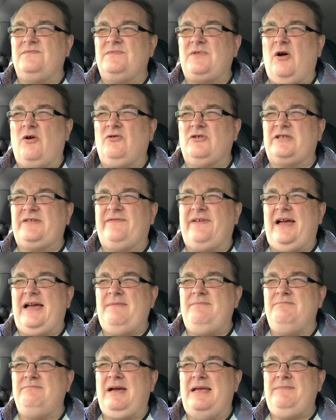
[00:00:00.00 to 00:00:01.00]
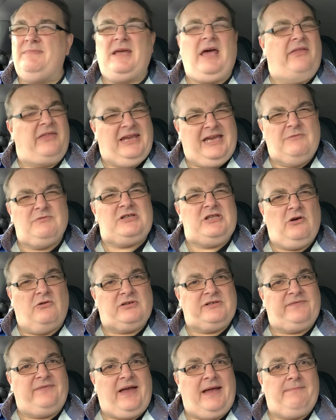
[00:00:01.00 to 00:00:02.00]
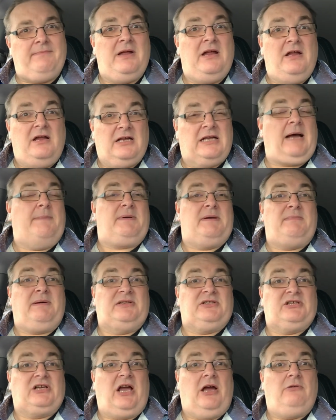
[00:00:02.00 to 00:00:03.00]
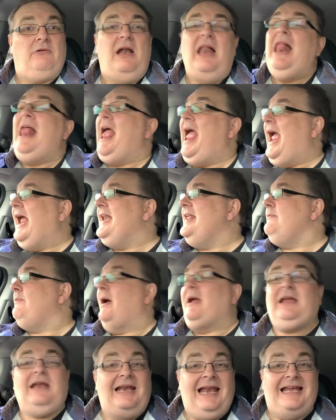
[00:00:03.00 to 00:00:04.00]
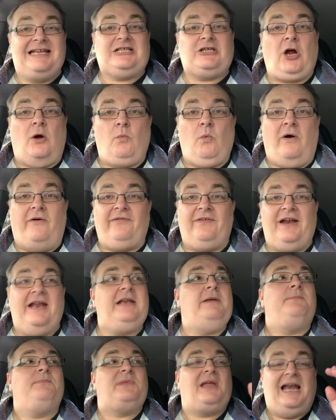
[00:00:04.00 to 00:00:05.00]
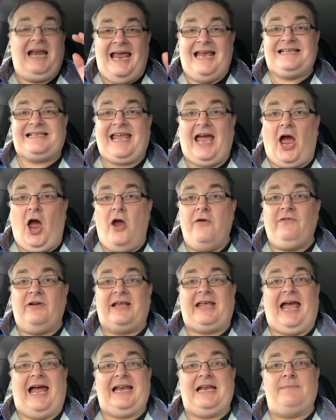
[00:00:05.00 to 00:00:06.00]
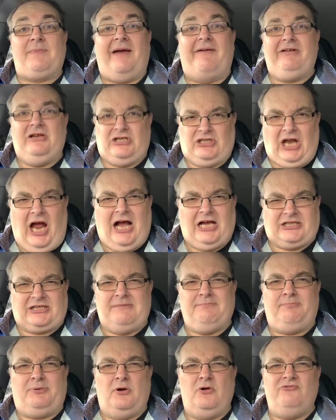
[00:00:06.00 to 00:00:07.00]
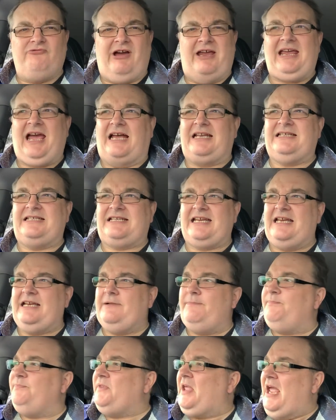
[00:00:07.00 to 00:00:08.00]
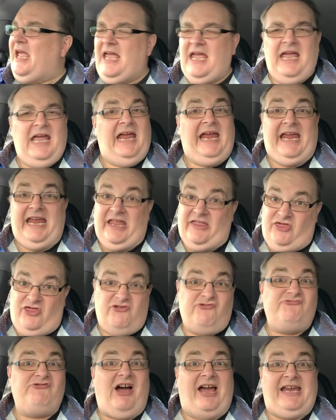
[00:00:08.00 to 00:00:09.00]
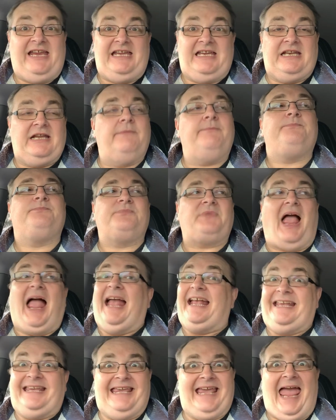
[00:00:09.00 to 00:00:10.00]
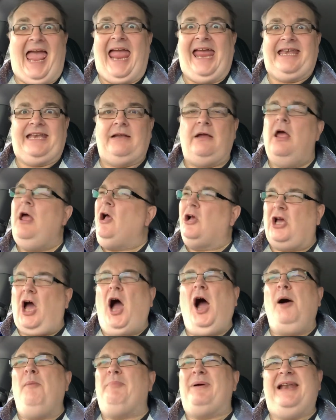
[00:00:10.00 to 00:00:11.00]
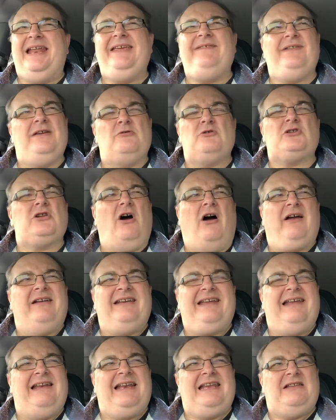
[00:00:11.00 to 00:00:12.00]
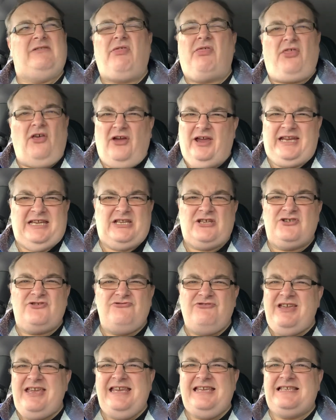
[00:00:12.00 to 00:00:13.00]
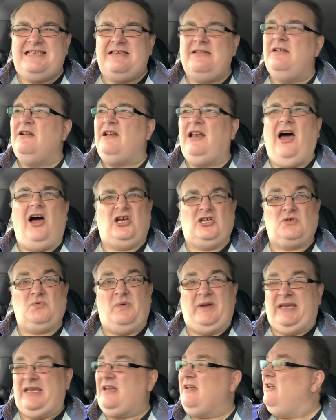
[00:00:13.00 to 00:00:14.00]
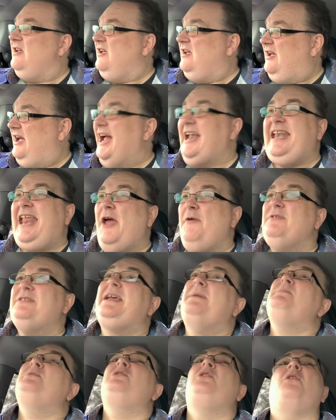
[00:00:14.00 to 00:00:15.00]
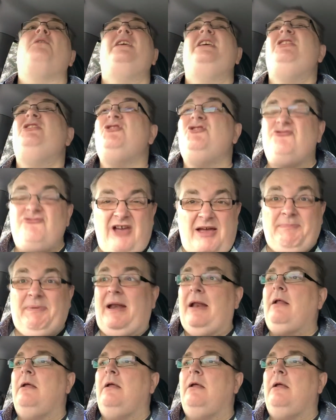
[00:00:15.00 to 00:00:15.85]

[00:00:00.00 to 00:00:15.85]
Oxfam, maybe. I think it was the Oxfam a couple of months ago. Anyway, let's stop waffling. Let's get over to Canterbury. Start some Blu-ray hunting in the rain again. Can't believe it was like nearly 30 degrees last week. And now it's absolutely crap.